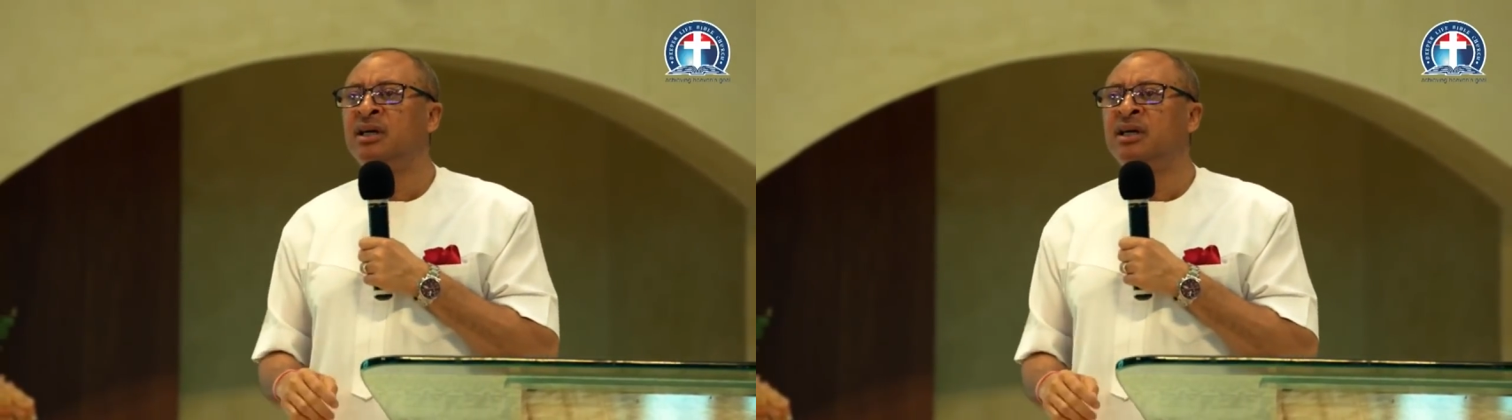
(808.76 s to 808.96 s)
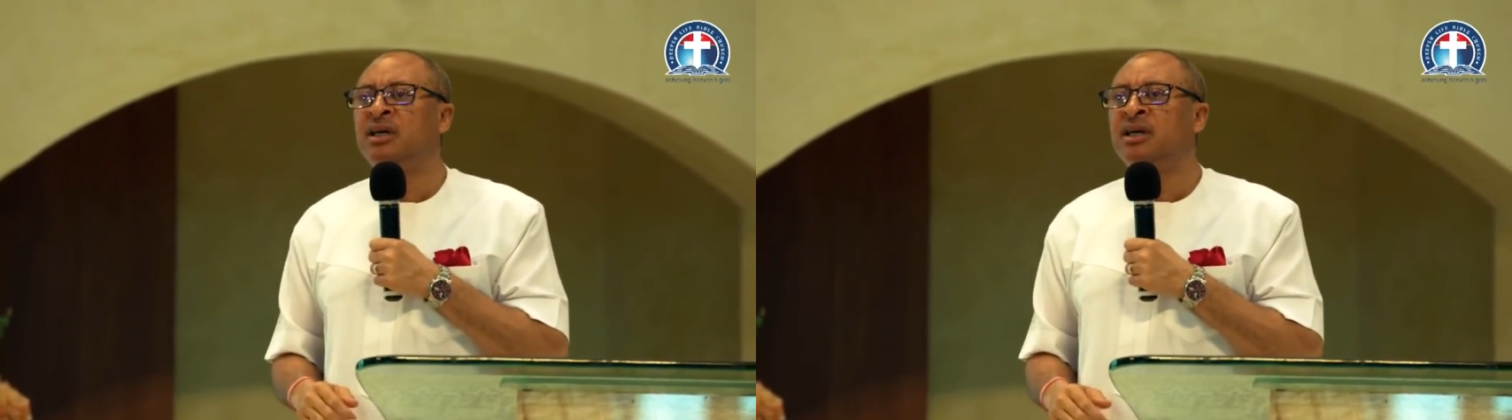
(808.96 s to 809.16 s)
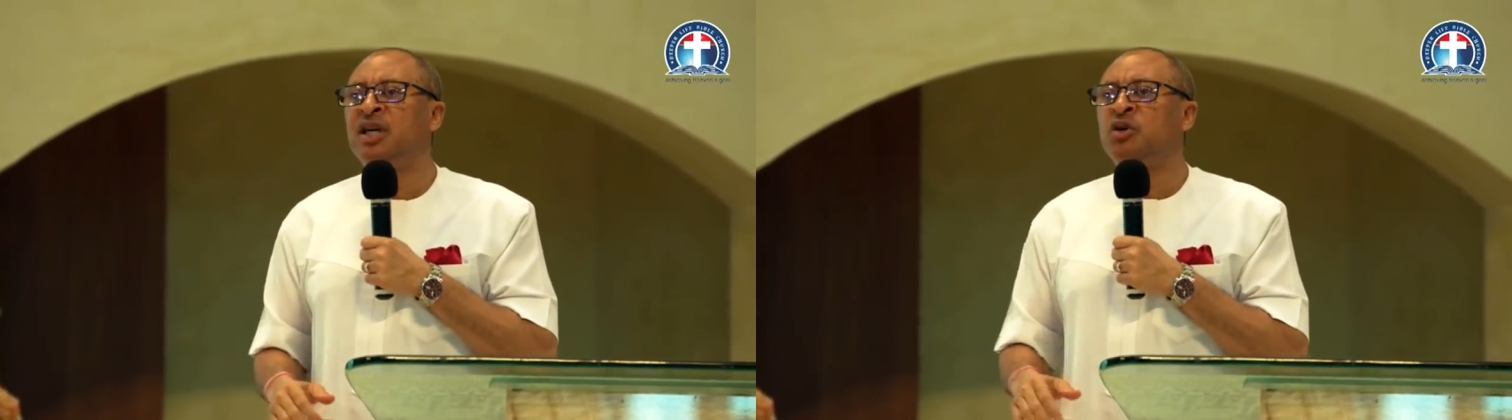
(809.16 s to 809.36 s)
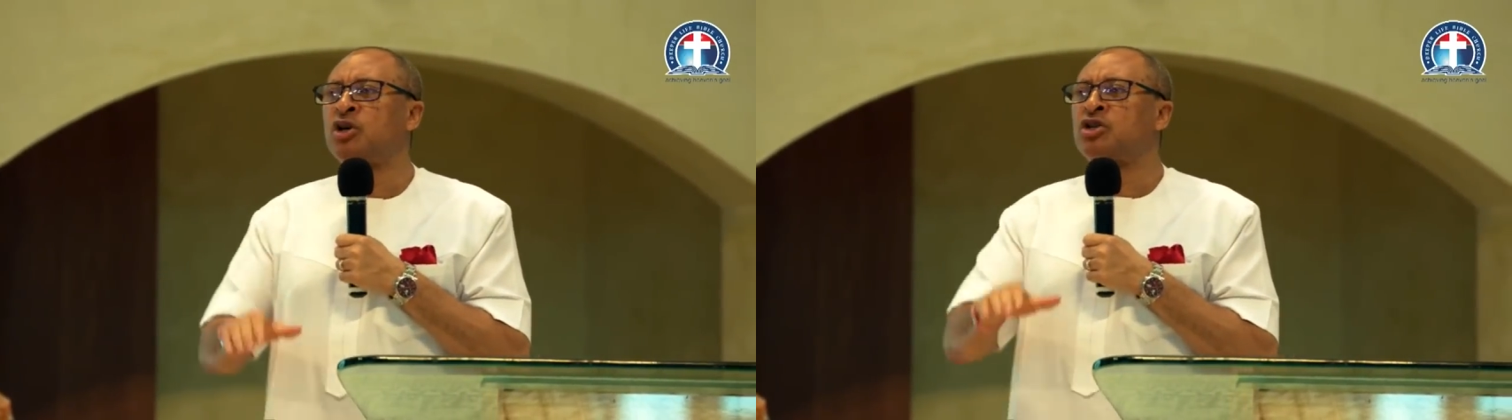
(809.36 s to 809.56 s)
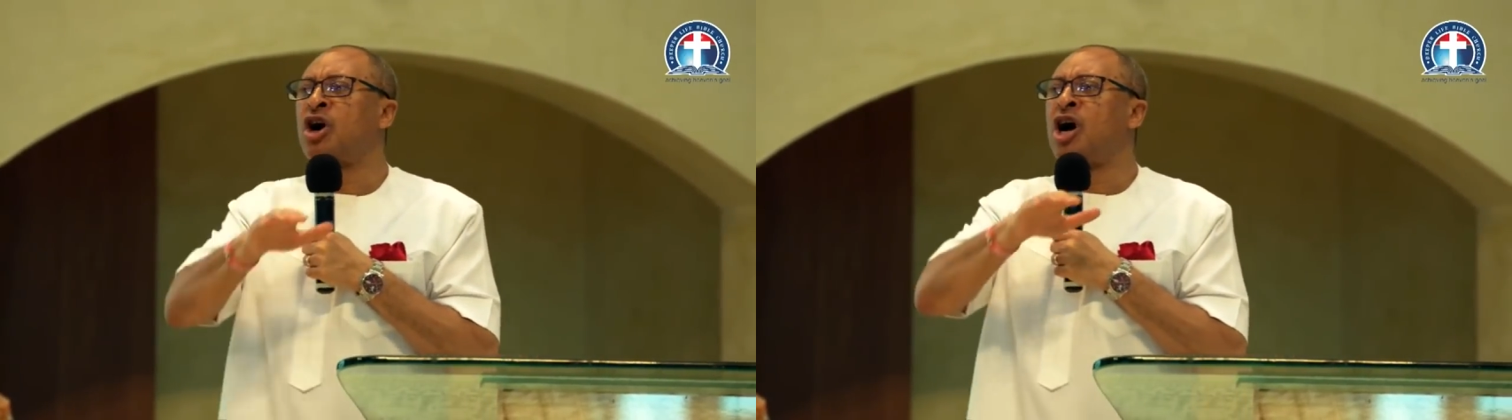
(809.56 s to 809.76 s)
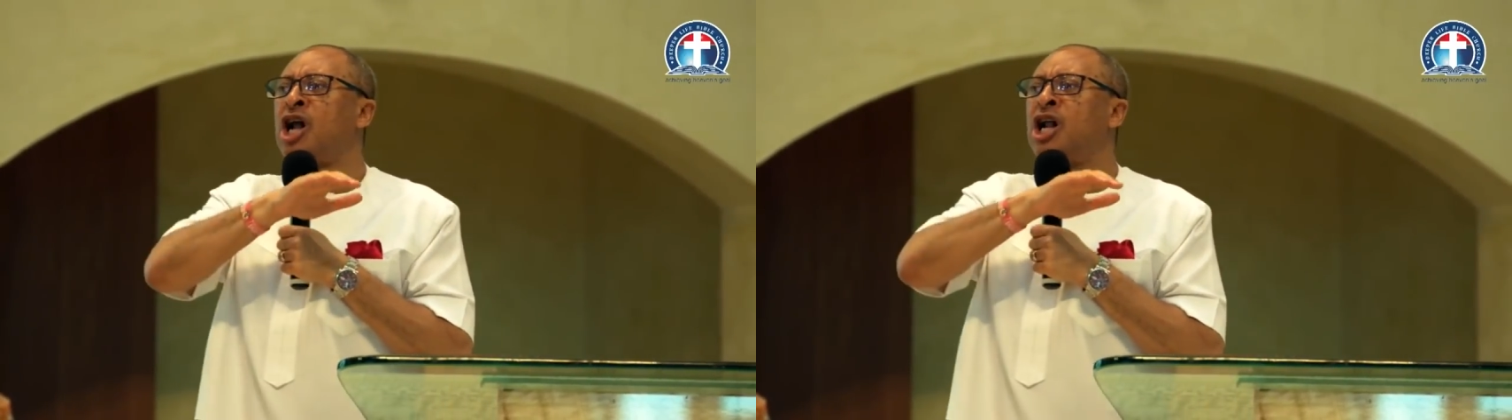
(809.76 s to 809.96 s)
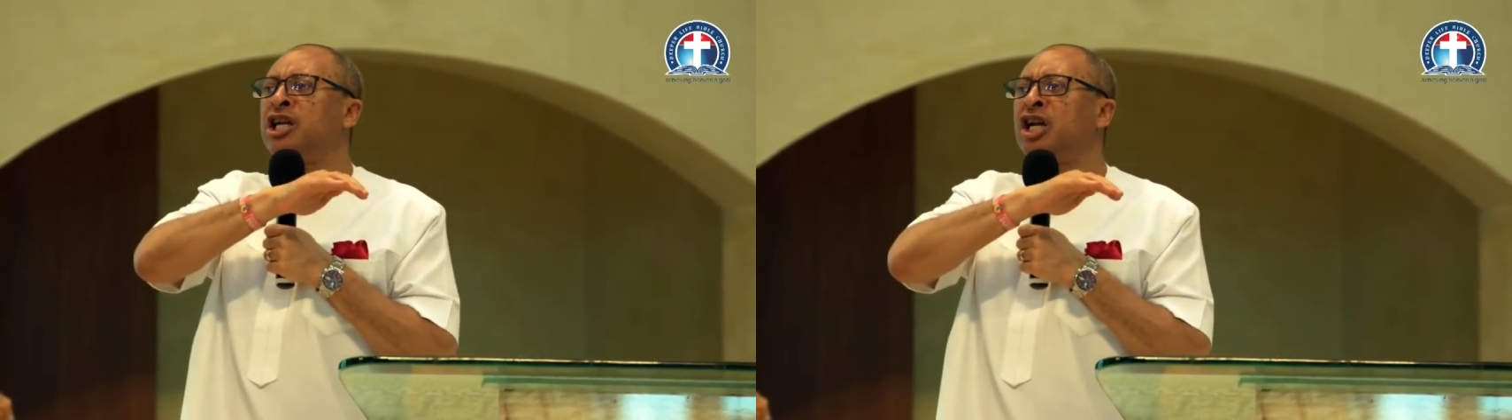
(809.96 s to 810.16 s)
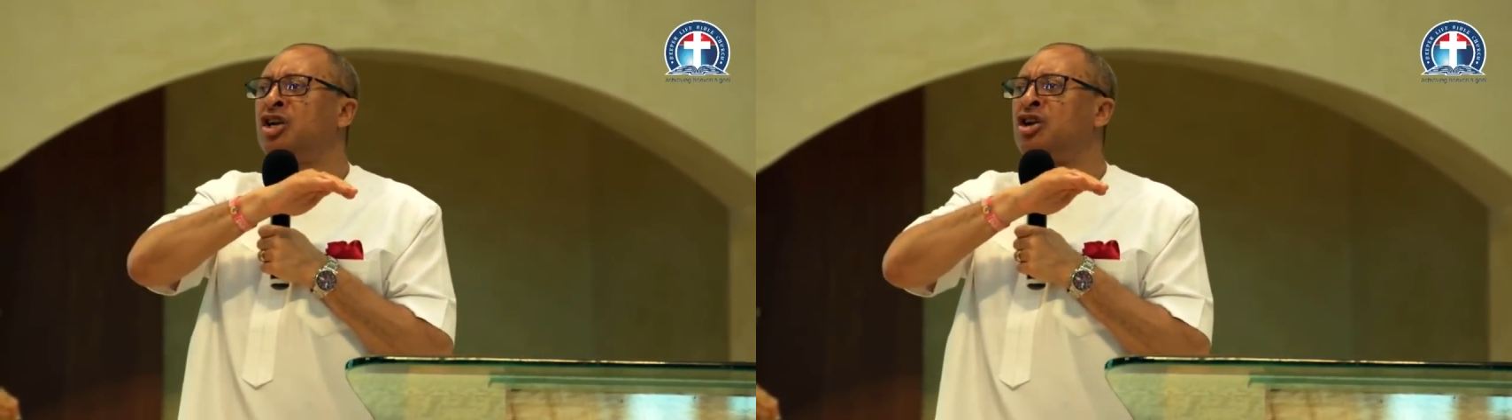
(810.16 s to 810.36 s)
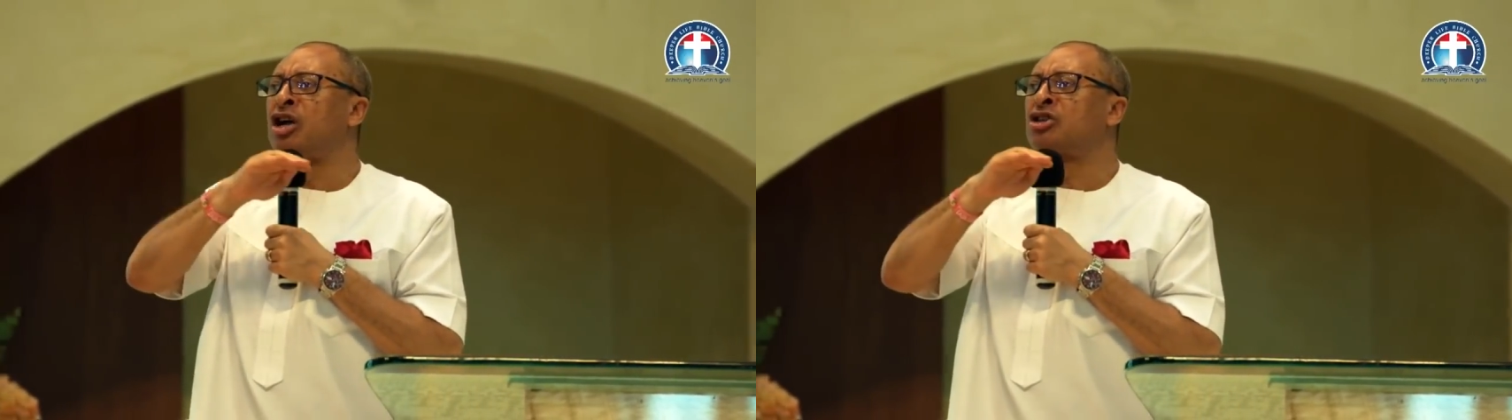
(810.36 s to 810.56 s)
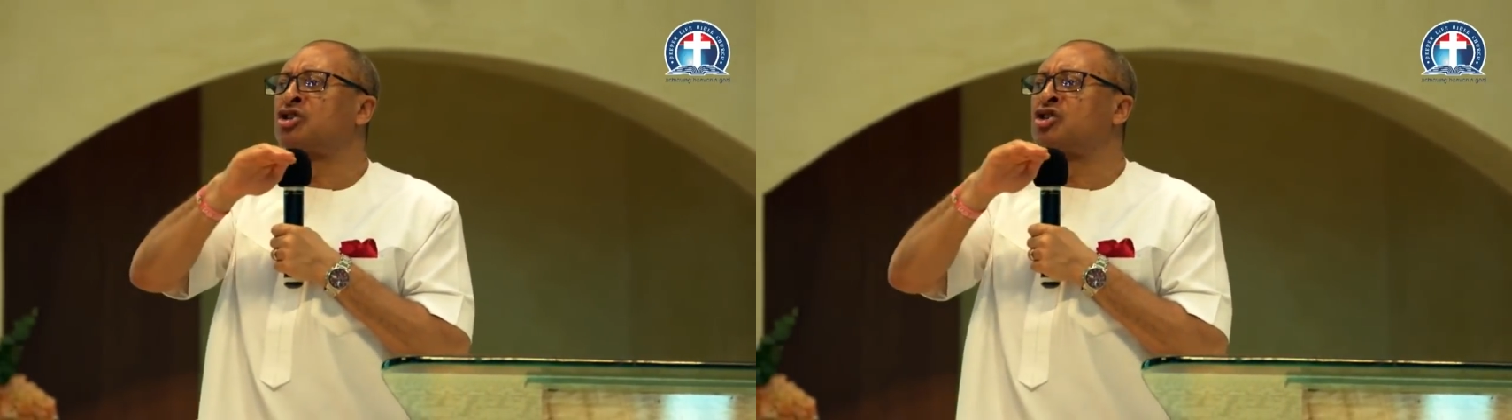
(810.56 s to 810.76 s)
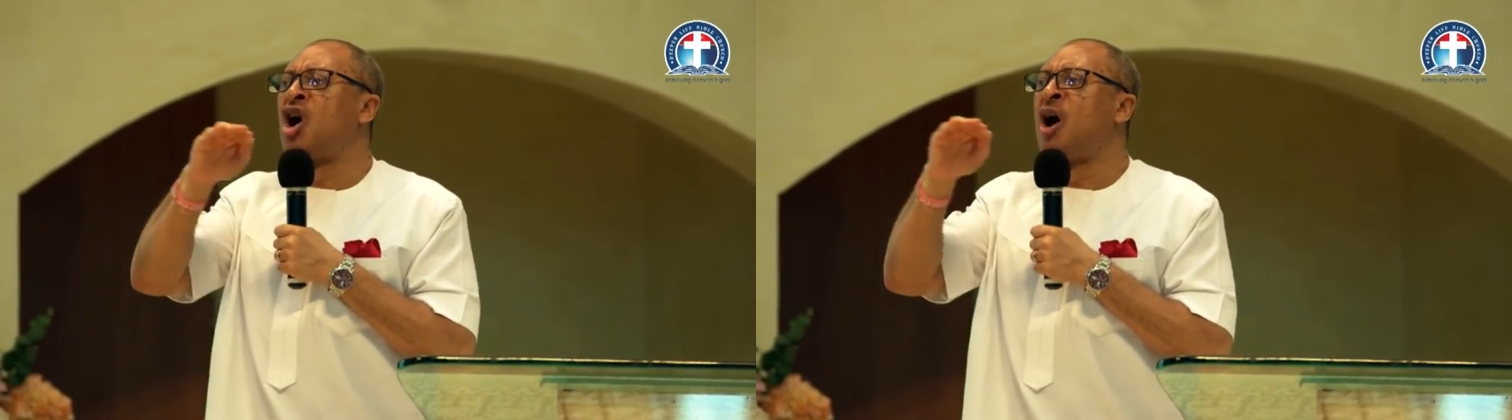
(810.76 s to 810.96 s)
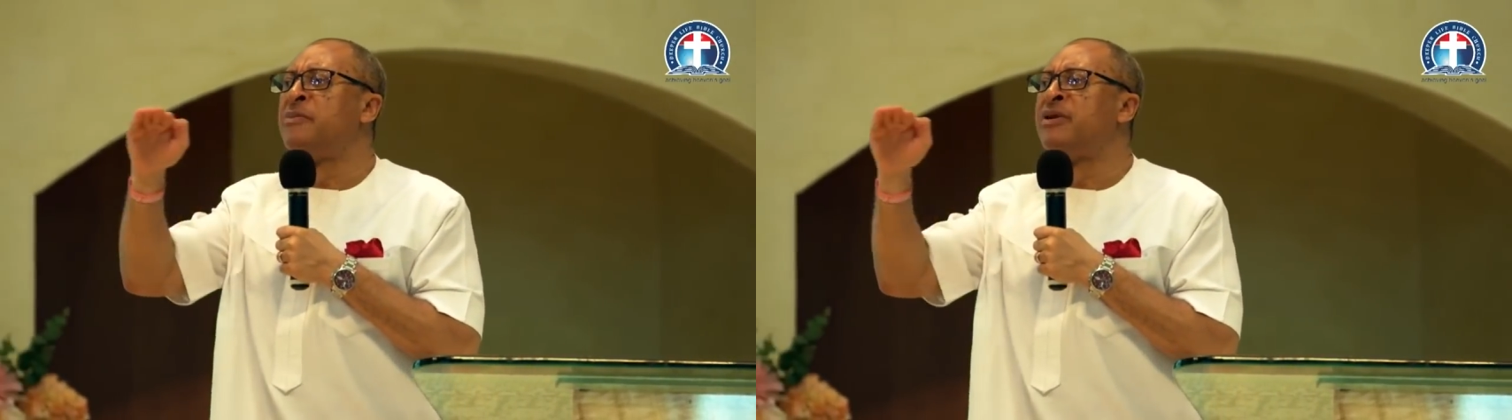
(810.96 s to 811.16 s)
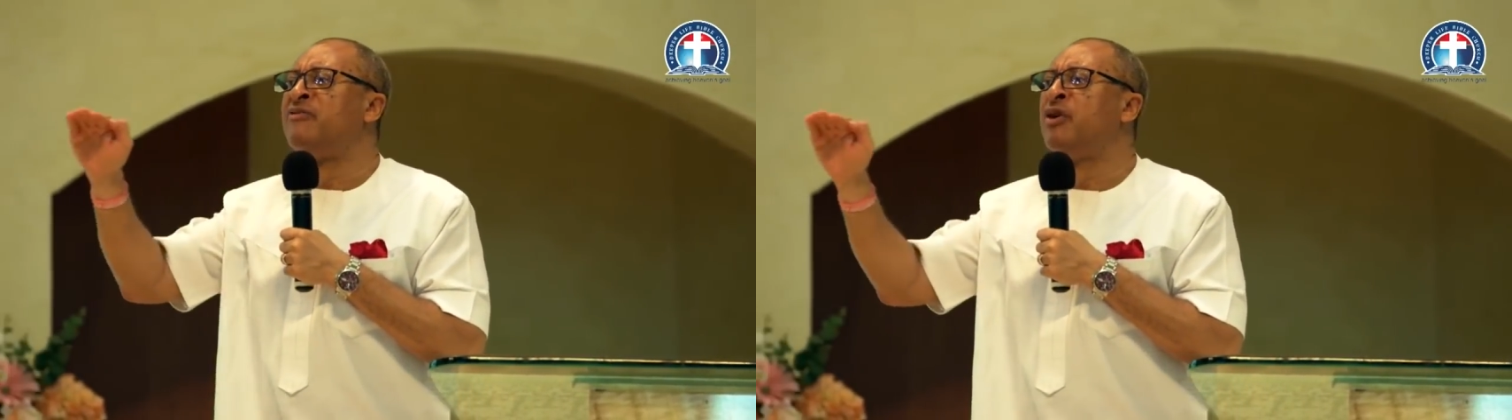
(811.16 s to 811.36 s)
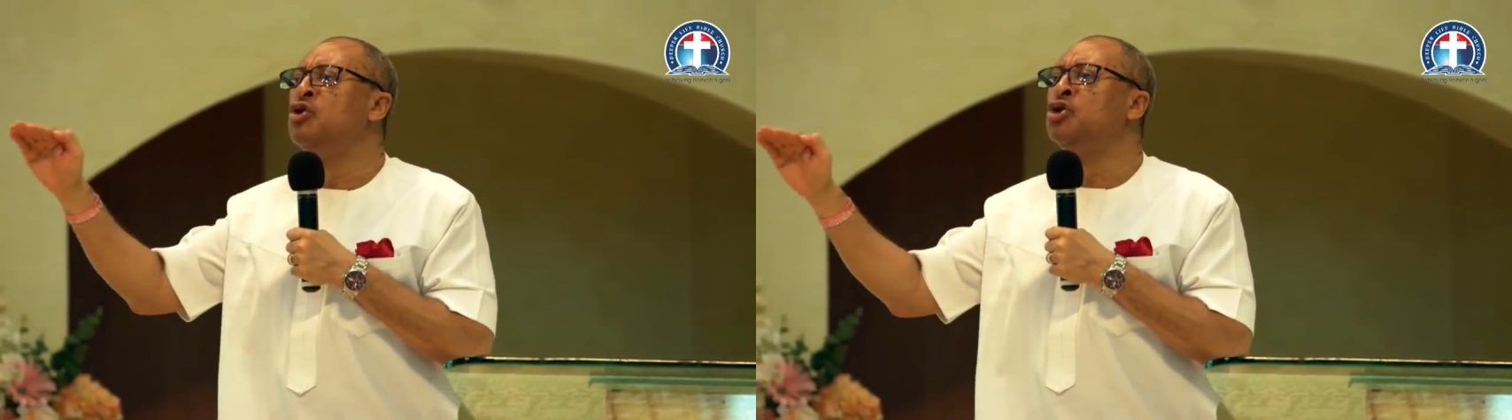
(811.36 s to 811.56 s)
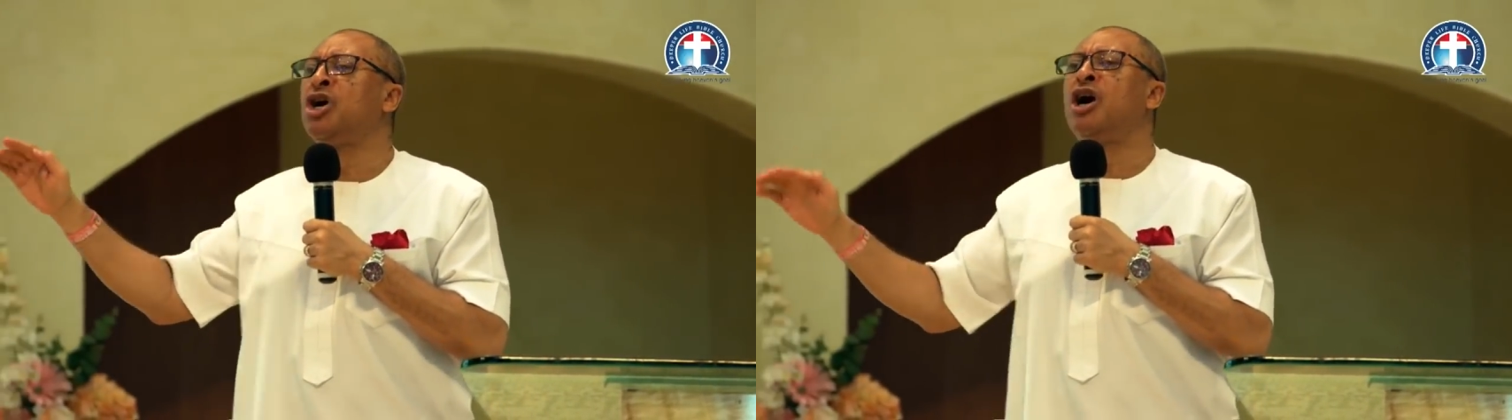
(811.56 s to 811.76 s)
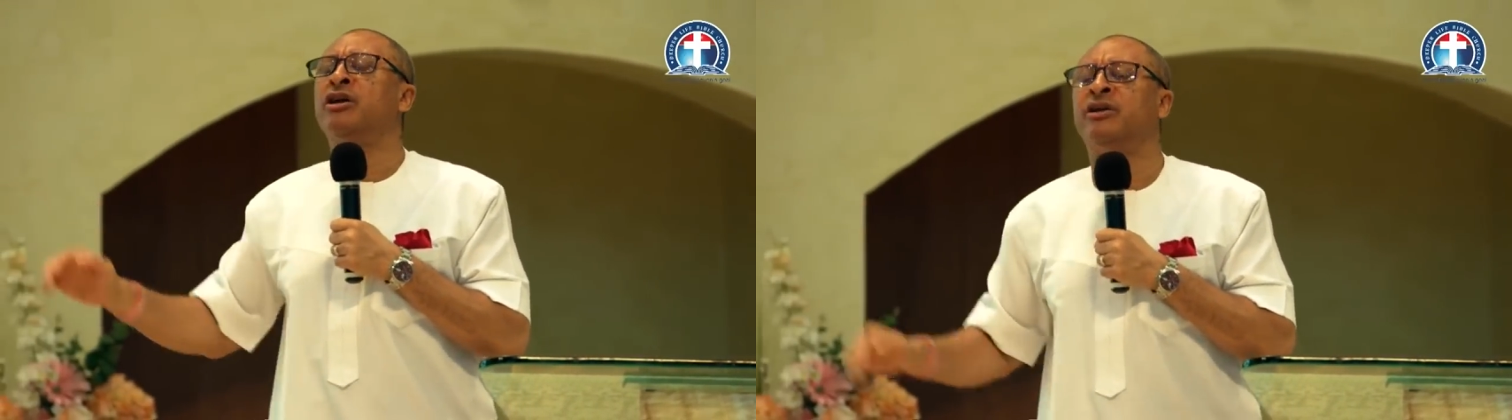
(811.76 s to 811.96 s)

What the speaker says: It was called the dot-com revolution.